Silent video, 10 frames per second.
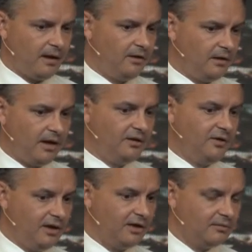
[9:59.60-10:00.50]
And
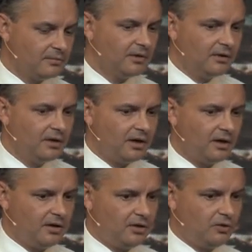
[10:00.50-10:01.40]
here,
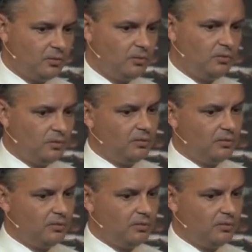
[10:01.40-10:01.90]
you know,